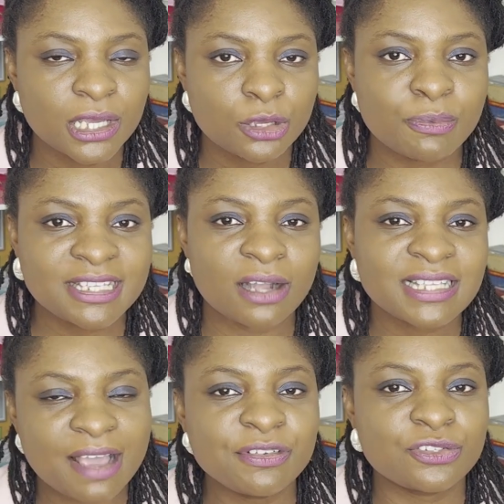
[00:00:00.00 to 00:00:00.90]
without
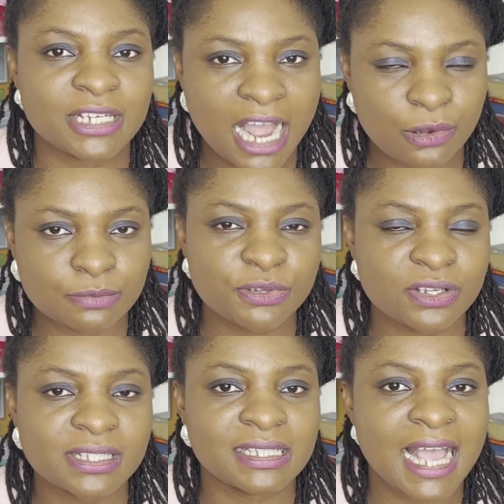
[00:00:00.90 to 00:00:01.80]
having to count,
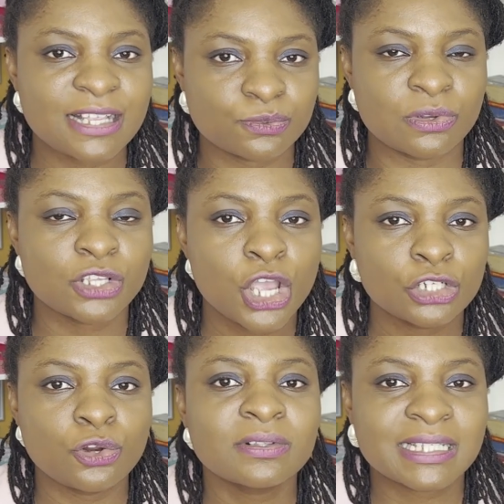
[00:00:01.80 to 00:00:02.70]
because the task was,
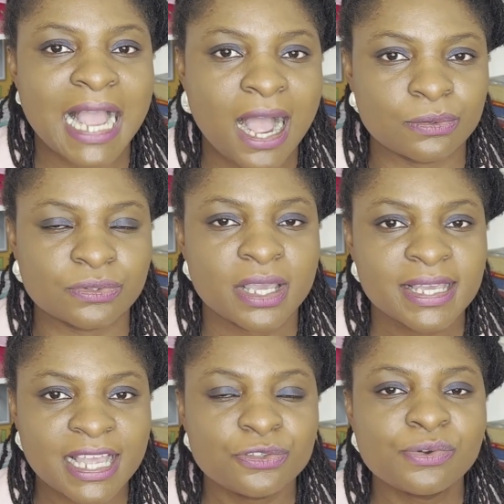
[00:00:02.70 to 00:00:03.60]
don't count.
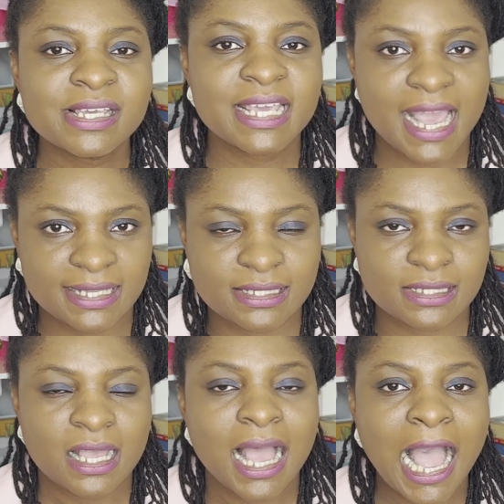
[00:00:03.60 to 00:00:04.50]
Can you
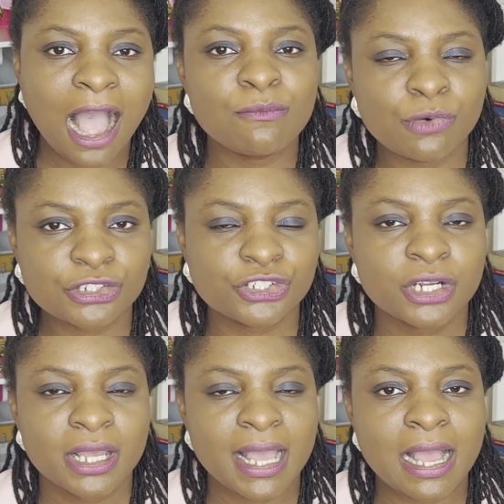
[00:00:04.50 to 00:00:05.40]
guess how much,
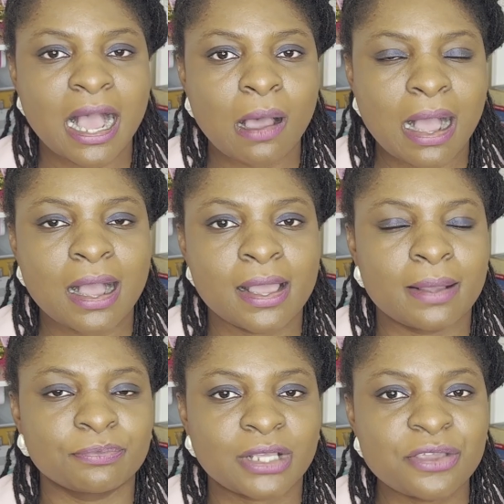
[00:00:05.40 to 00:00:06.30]

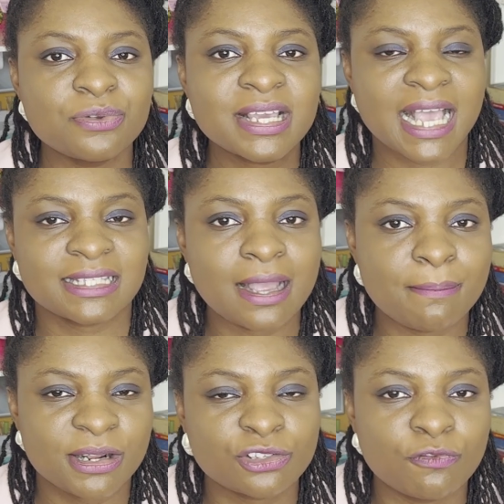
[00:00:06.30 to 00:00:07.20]
can you guess the
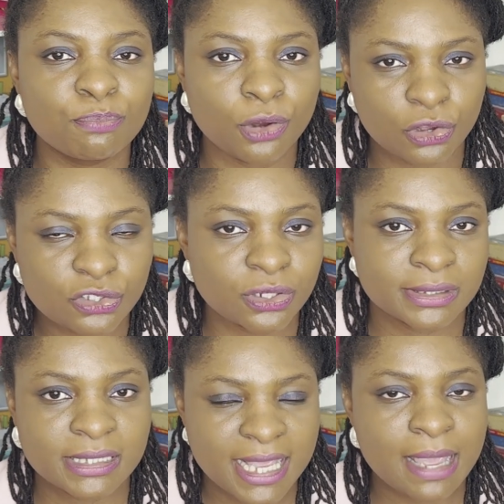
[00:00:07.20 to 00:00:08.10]
amount of blocks on
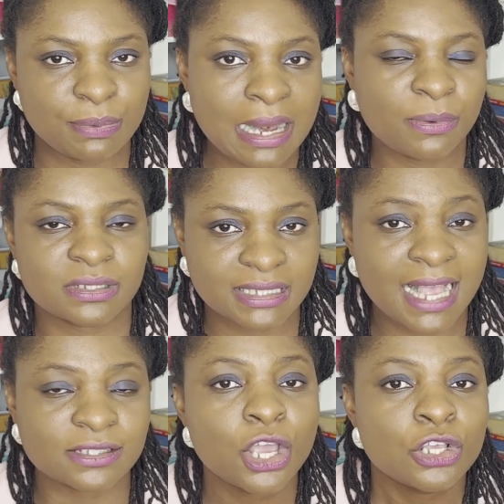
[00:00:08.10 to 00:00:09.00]
the table? That was the
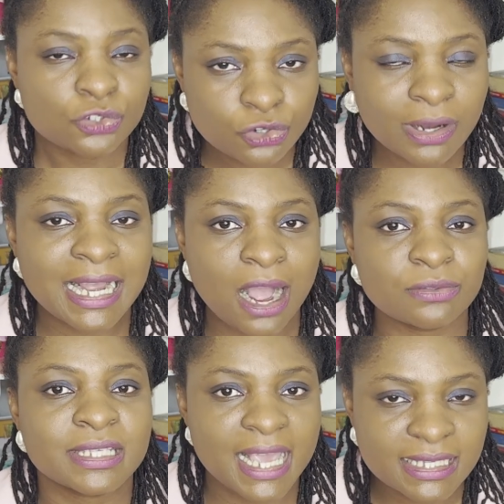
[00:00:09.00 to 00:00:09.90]
task. So don't
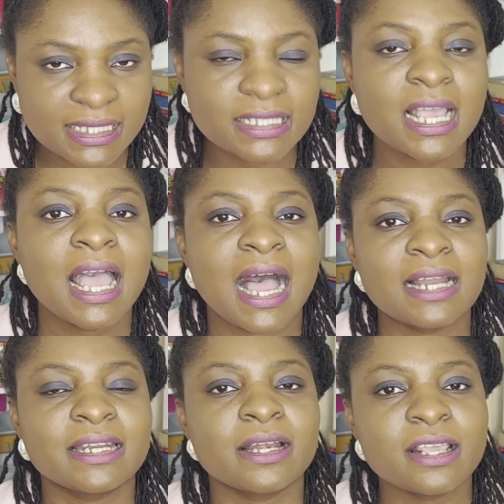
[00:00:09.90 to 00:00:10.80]
count, guess it.
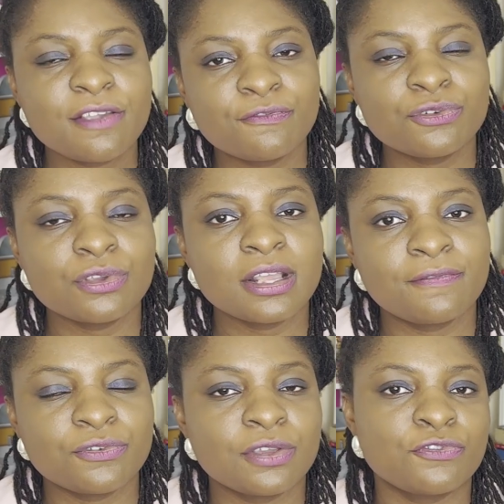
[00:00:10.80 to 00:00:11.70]
And then if
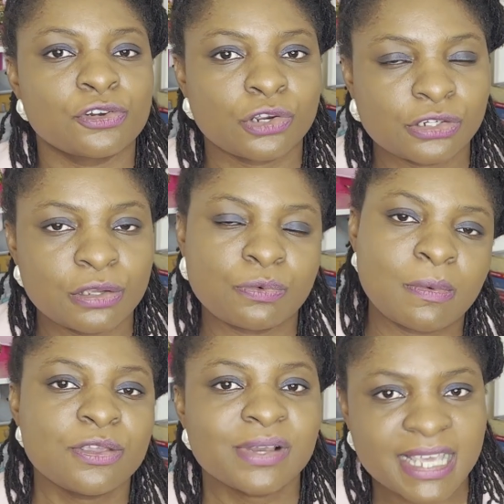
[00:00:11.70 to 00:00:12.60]
you're not,
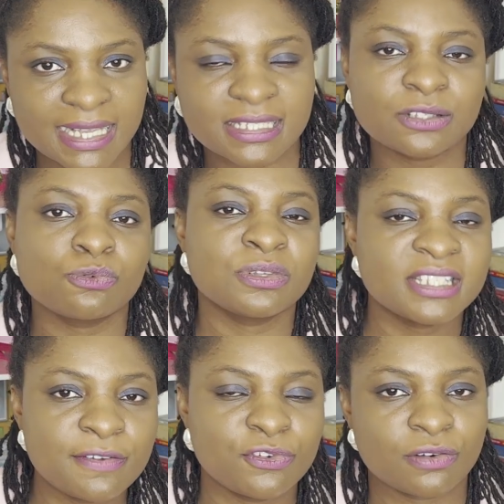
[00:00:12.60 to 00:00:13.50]
when you guess it, we'll
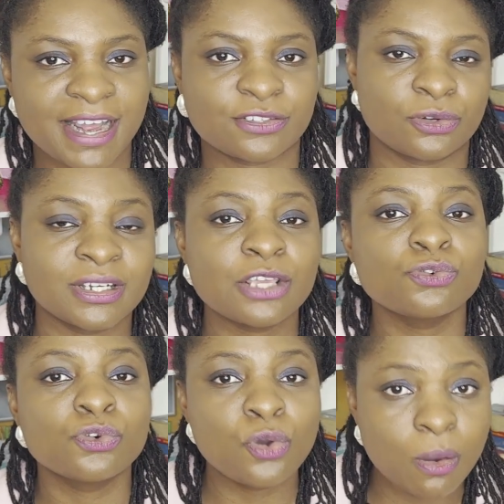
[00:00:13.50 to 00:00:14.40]
see if you're right or not. Then
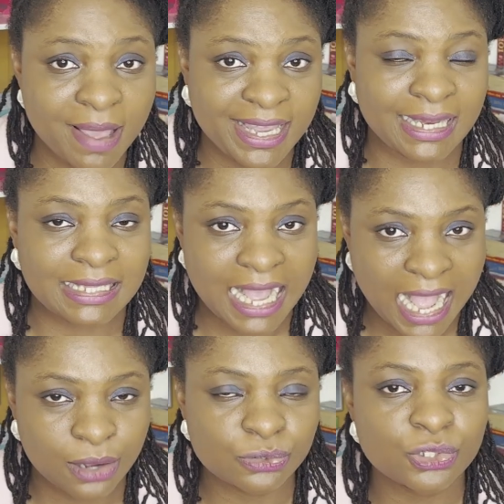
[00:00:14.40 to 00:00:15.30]
you go back and
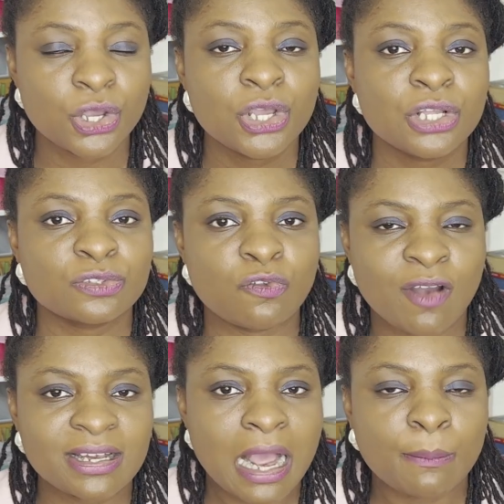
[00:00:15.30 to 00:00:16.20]
count to
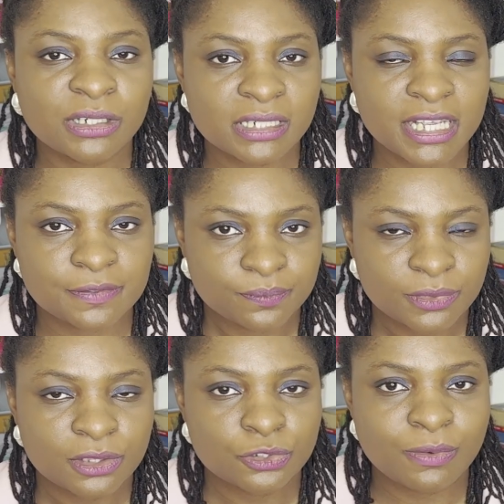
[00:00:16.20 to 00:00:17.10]
find how much it is.
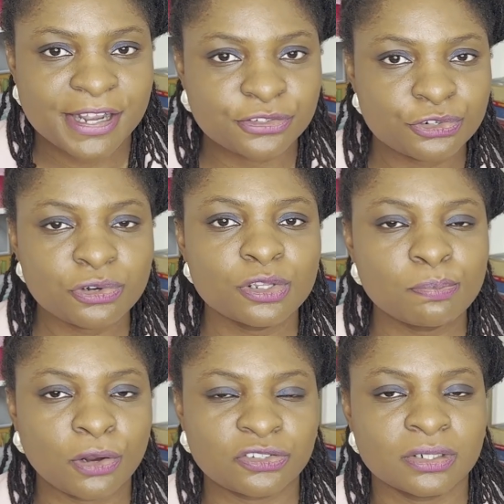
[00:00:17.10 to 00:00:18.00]
So I threw the
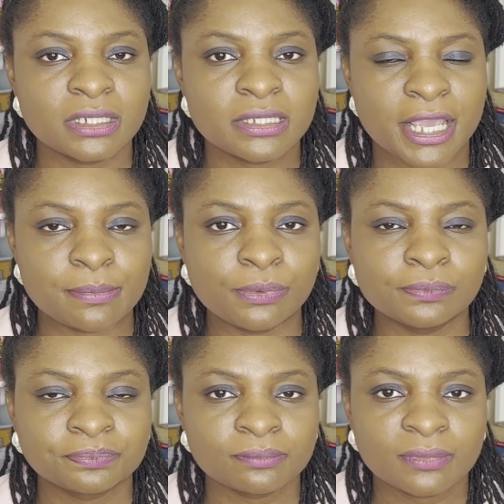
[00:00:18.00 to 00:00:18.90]
blocks on the
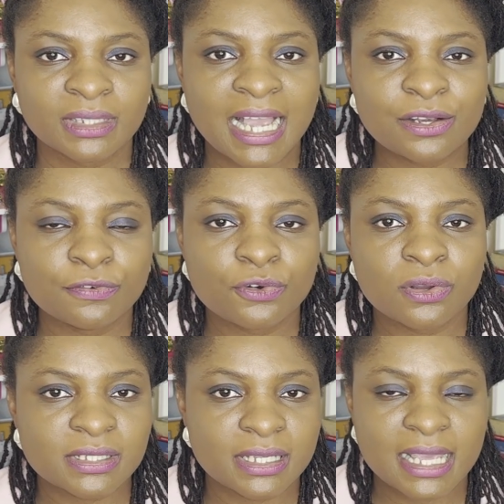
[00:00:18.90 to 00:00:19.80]
table, and of
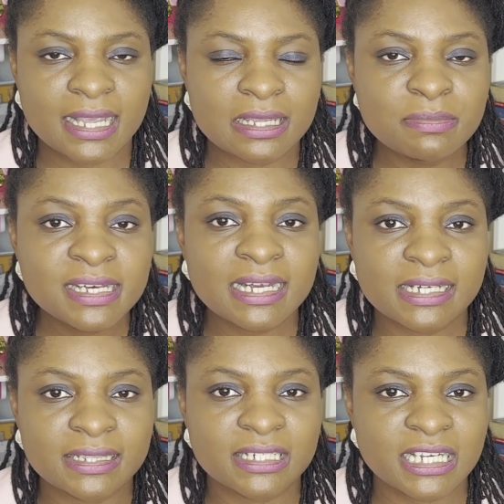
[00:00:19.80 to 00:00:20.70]
course, immediately
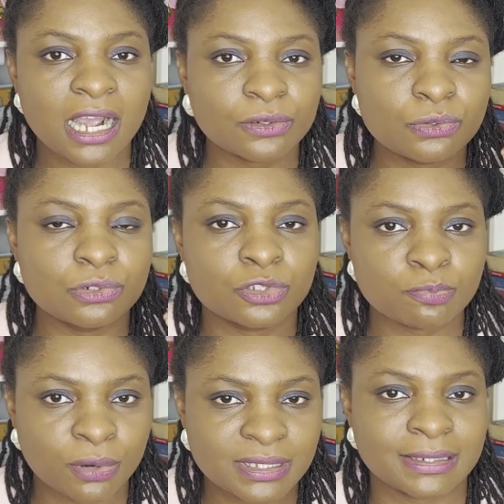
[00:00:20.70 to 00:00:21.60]
the child could
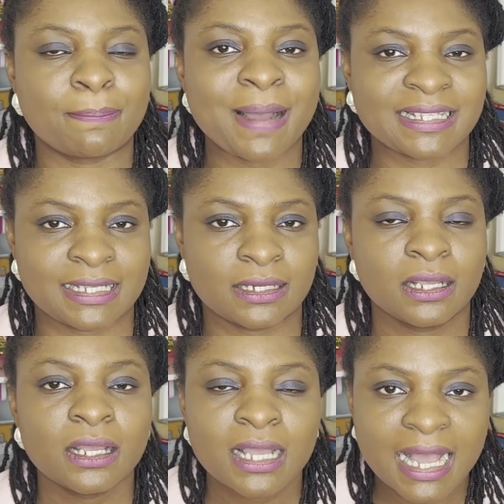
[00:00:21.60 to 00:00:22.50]
spot the pattern.
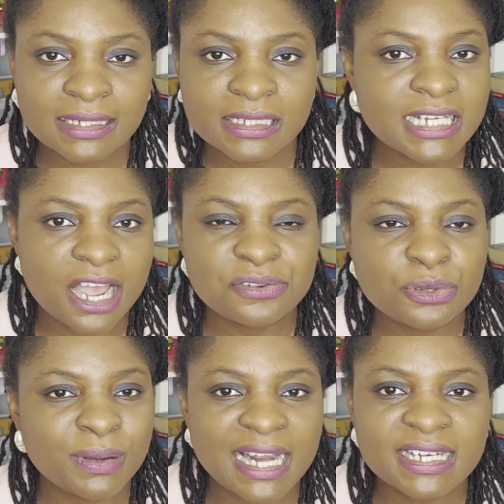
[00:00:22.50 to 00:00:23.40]
And the child knew,
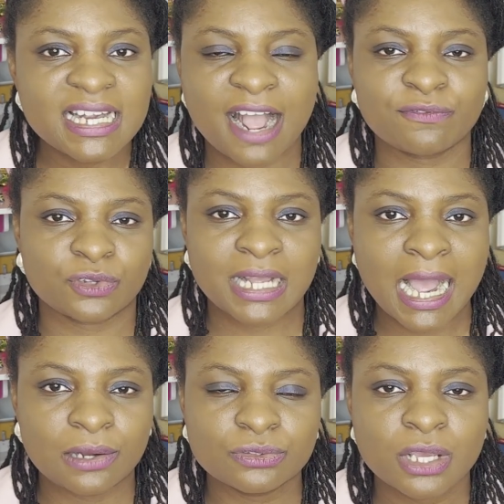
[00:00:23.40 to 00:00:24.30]
well, I didn't have to
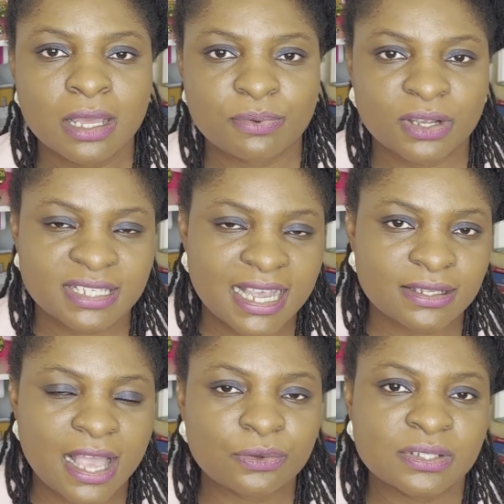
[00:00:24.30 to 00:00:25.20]
count, because I
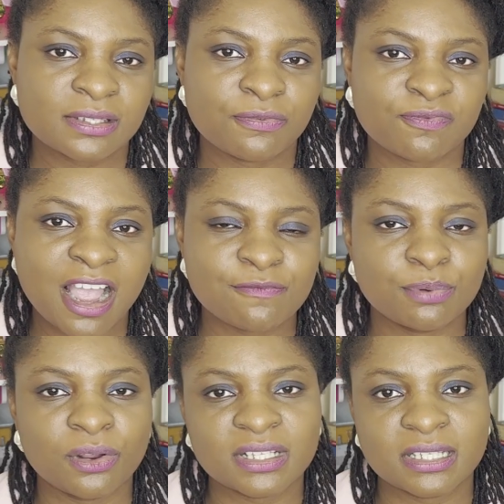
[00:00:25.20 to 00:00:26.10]
could see 5
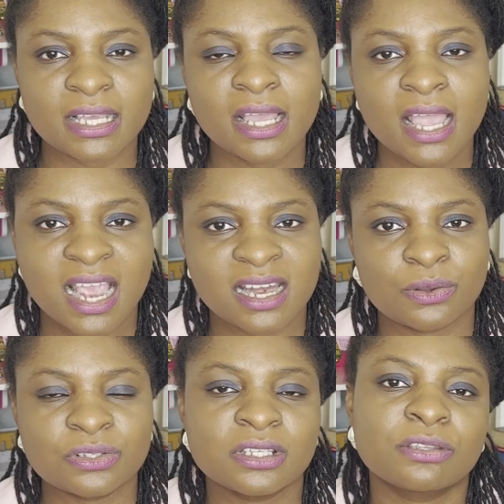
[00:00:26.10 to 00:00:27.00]
blocks here, and I
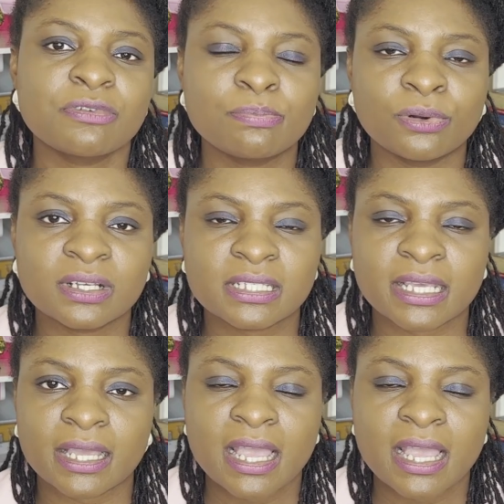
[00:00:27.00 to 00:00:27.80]
could see 3 blocks here,